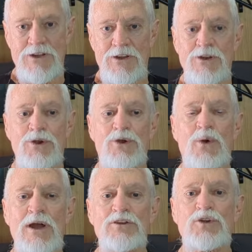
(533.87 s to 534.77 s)
you're
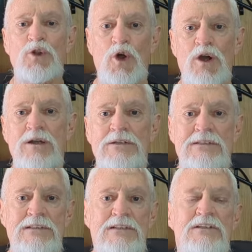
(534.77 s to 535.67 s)
going to look
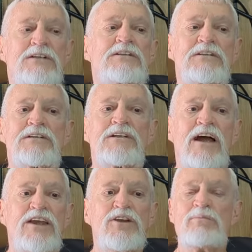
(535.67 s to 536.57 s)

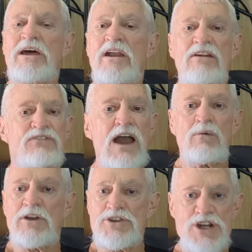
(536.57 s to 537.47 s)
like you've been in a fight
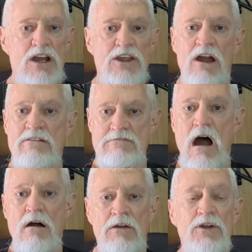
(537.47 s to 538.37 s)
with a junkyard
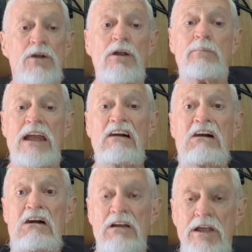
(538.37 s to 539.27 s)
dog. You're going to be
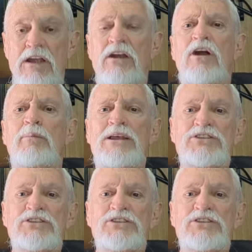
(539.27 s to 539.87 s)
ugly. You're going to be